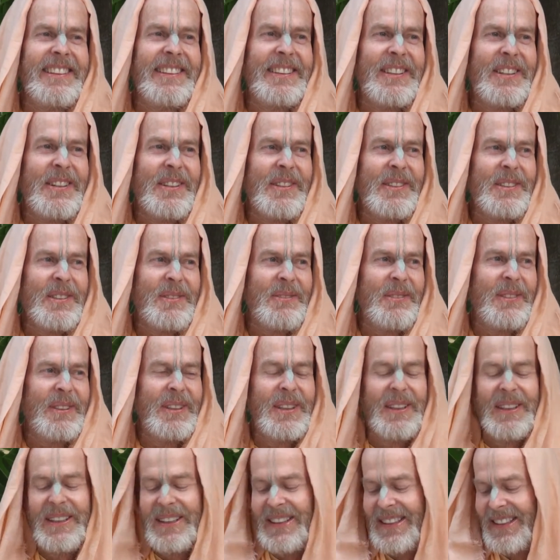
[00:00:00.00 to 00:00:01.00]

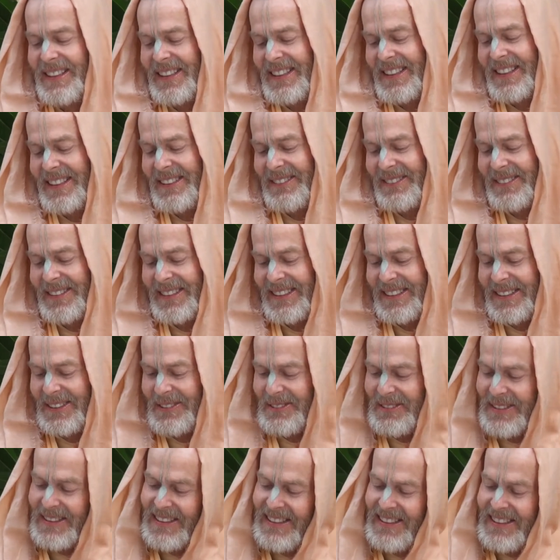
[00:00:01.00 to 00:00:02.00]
And we
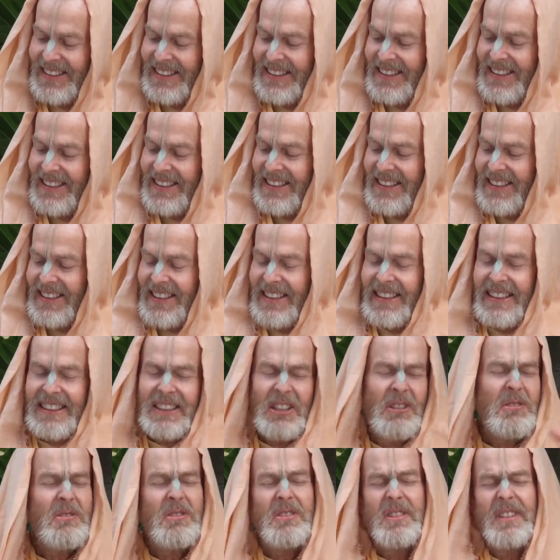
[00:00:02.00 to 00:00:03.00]
go,
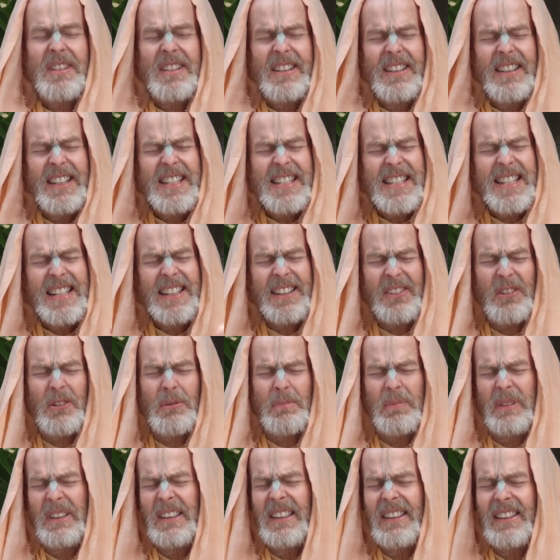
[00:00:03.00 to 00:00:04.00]
don't listen,
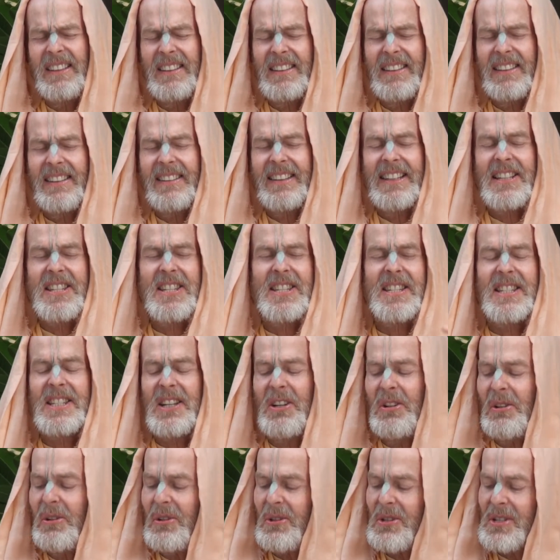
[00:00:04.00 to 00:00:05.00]
Gopi. The
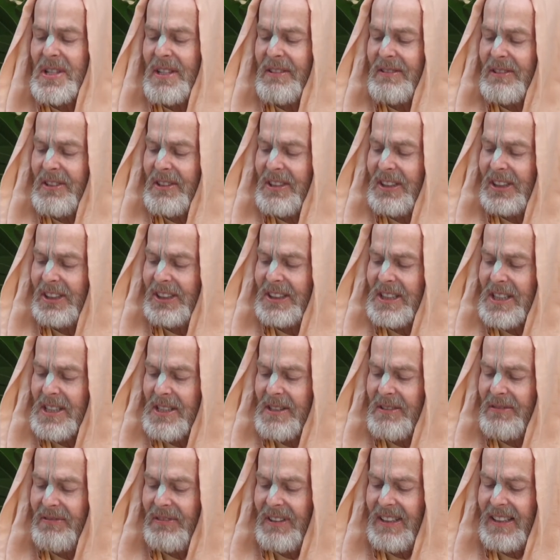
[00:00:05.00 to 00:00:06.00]
soles of
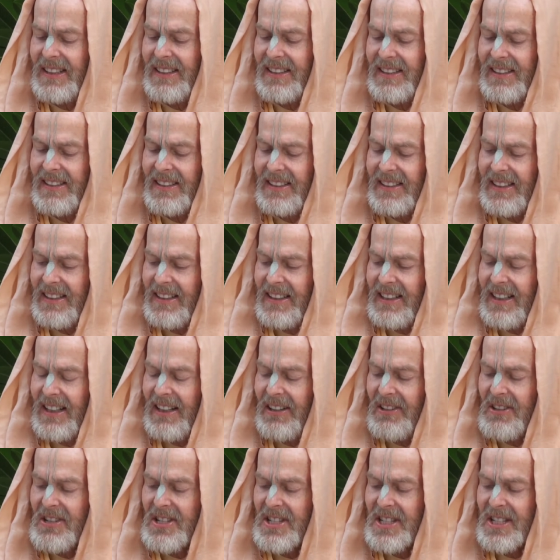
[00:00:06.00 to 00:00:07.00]
Krishna's feet
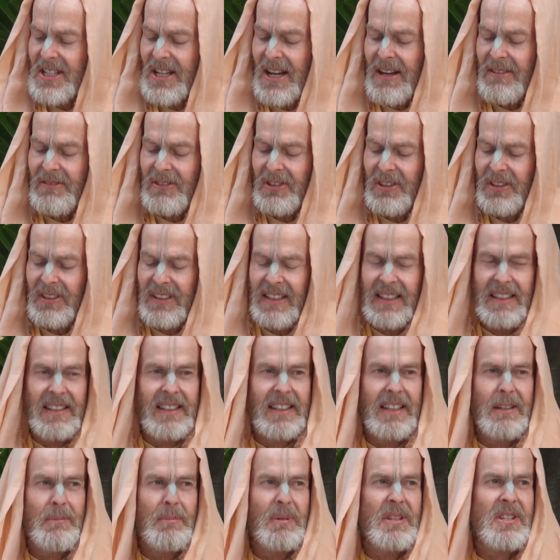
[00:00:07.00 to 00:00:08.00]
are softer than
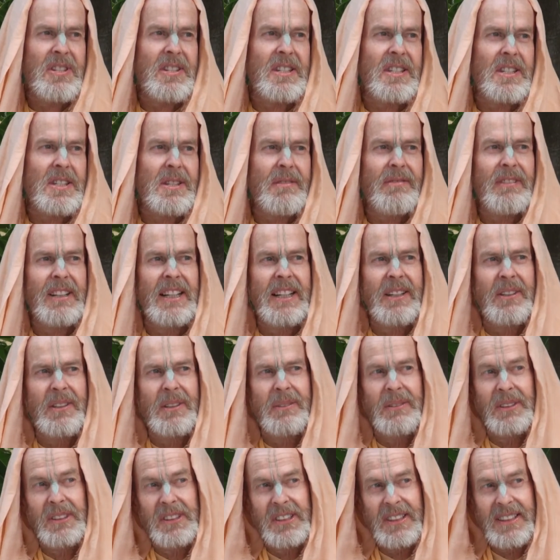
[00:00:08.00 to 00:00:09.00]
the hibiscus
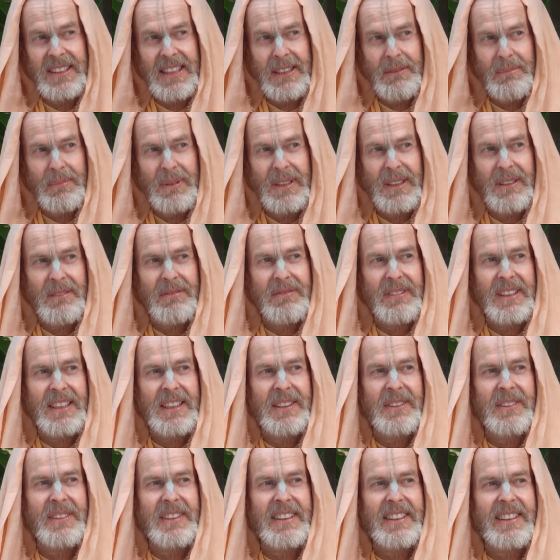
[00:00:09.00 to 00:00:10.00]
flower, which is that pink
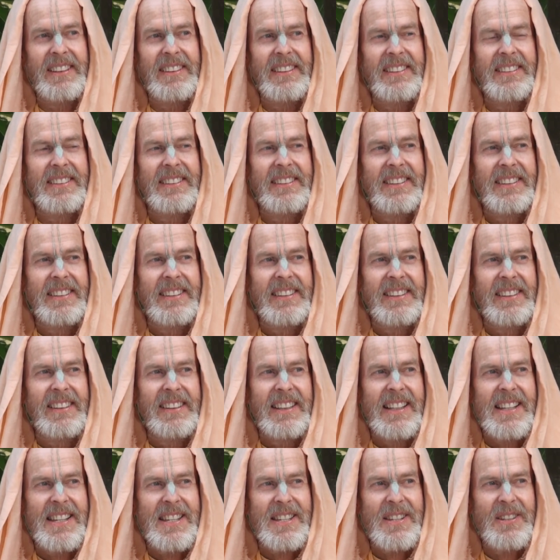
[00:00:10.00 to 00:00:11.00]
flower there.
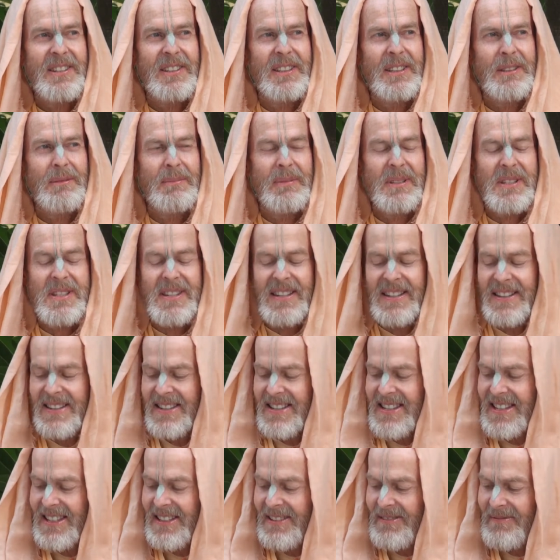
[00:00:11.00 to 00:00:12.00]
It's called
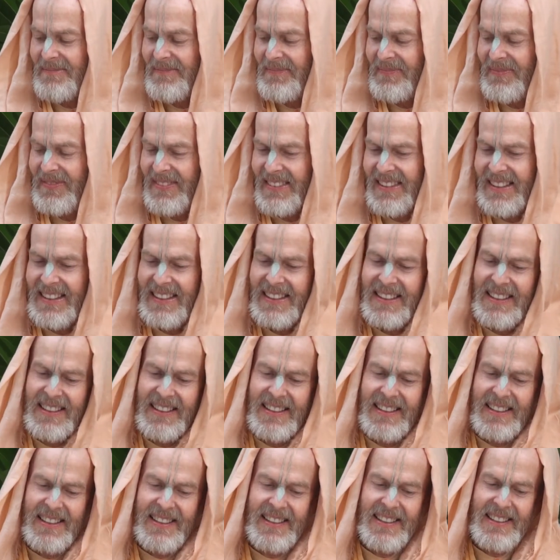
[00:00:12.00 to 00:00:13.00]
hibiscus.
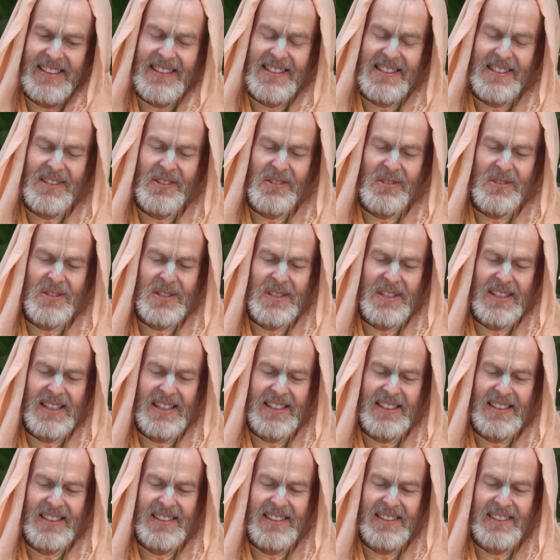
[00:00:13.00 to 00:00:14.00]
It's used
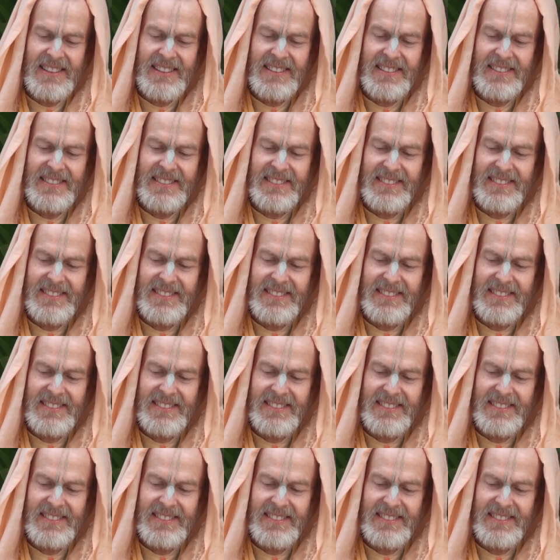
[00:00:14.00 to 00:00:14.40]
in, to